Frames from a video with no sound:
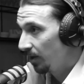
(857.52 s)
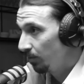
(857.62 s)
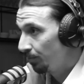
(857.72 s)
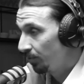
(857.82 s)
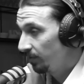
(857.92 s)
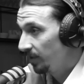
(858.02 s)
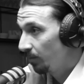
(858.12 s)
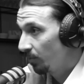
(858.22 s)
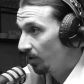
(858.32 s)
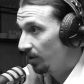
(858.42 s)
I'll prove
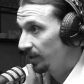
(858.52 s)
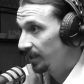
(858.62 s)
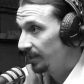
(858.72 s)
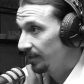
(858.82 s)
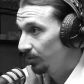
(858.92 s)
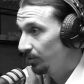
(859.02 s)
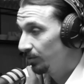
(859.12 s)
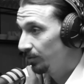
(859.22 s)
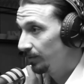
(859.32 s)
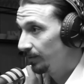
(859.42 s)
them wrong and
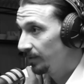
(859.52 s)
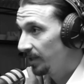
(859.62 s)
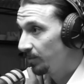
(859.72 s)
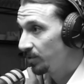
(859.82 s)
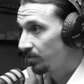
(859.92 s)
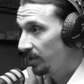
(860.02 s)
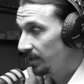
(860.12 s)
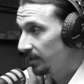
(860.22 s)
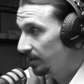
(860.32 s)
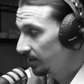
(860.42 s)

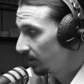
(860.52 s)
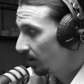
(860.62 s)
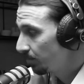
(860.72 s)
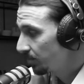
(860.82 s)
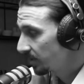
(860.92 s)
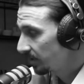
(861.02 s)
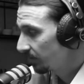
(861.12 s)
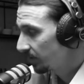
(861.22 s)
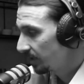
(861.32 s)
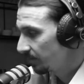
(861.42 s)
demonstrate opposite
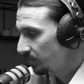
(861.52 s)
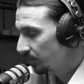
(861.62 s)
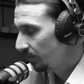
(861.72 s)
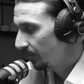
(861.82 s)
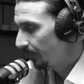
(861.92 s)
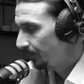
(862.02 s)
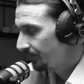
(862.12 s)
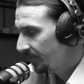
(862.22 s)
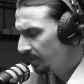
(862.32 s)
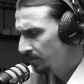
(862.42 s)
for them. So
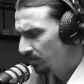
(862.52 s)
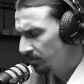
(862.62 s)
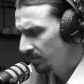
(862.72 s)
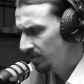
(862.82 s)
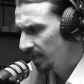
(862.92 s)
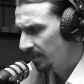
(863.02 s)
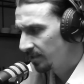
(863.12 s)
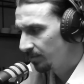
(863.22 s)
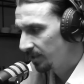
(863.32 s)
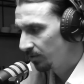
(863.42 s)
that is also a
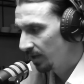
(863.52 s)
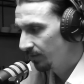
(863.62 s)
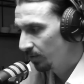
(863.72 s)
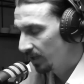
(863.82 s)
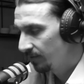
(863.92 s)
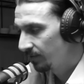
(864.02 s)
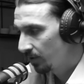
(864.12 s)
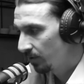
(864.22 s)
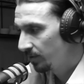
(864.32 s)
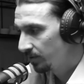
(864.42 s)
challenge, but you have to have
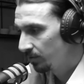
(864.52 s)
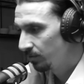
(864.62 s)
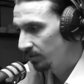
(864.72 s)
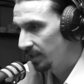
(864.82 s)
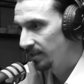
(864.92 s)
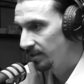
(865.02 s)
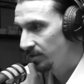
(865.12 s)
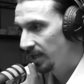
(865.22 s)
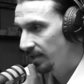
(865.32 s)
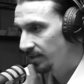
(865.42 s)
courage to take the
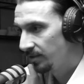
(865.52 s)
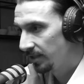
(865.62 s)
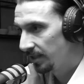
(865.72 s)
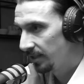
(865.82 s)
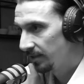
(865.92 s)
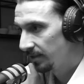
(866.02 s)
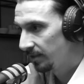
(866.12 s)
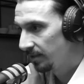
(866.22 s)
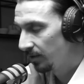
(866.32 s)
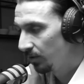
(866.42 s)
challenge and
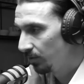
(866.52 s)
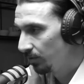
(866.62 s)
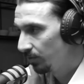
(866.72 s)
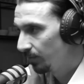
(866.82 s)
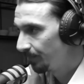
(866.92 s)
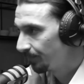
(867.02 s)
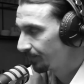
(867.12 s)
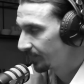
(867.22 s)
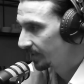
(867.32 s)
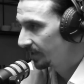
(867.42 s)
not go
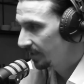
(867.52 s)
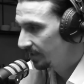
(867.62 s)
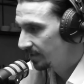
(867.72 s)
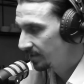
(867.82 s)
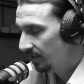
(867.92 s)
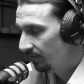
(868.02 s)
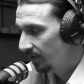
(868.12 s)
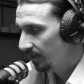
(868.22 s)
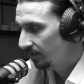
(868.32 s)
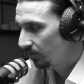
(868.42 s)
take the safe
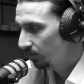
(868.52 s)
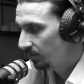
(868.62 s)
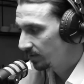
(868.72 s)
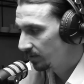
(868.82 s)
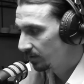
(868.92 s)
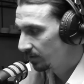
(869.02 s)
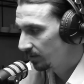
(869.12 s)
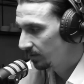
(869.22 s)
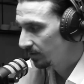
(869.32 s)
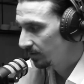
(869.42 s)
line always.
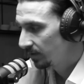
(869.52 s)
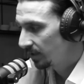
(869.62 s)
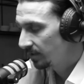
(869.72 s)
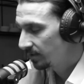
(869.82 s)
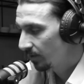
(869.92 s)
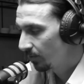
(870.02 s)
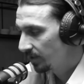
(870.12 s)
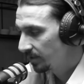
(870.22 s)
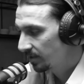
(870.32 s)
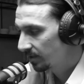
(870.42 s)
That is a
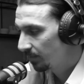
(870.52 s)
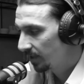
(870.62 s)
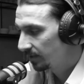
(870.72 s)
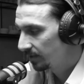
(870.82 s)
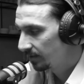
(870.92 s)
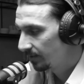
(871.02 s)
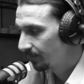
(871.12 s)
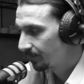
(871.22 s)
risk, but